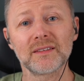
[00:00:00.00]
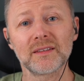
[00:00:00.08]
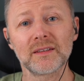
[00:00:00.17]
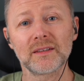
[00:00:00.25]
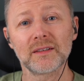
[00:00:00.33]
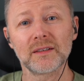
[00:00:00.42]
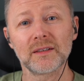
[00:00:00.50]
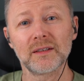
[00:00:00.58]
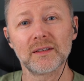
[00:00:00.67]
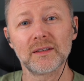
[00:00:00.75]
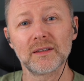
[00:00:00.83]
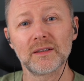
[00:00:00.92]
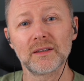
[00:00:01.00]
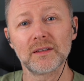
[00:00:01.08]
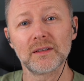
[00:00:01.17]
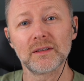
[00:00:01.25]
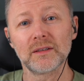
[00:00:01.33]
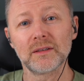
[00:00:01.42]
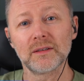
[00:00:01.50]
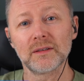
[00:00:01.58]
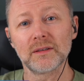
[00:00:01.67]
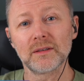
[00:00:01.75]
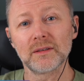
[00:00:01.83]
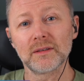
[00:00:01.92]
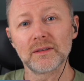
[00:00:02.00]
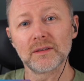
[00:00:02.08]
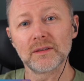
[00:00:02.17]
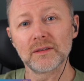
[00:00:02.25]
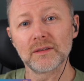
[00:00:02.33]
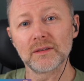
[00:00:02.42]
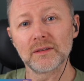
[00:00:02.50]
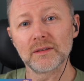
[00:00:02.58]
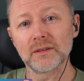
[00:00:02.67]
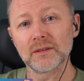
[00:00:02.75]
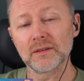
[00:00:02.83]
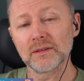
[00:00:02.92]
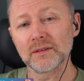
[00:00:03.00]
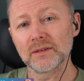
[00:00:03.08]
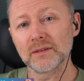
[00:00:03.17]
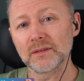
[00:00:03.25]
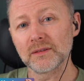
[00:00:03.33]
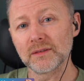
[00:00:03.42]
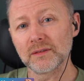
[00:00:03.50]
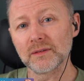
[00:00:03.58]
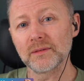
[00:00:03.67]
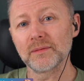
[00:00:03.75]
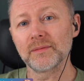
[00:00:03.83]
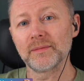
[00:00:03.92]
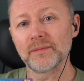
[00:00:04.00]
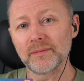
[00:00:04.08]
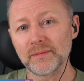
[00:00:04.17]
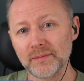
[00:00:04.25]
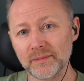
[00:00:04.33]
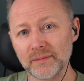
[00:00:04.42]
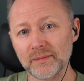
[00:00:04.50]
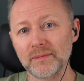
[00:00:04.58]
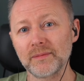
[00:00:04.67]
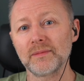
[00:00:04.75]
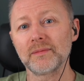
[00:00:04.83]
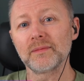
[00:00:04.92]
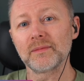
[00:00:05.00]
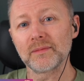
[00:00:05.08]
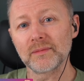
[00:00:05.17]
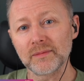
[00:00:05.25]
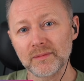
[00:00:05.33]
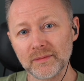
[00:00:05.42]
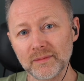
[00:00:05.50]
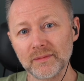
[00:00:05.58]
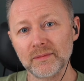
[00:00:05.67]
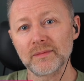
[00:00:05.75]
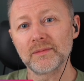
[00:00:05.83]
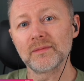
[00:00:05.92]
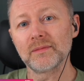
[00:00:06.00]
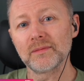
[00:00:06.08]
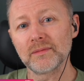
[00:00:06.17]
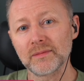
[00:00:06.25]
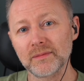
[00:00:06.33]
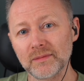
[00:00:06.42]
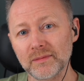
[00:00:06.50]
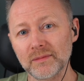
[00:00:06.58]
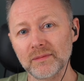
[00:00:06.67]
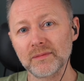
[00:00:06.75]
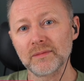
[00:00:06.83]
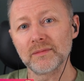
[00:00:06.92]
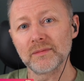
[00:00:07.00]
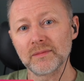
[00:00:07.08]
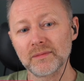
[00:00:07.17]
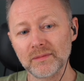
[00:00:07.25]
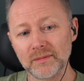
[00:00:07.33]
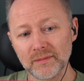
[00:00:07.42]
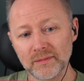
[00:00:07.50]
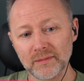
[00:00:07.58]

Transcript: (no one is talking)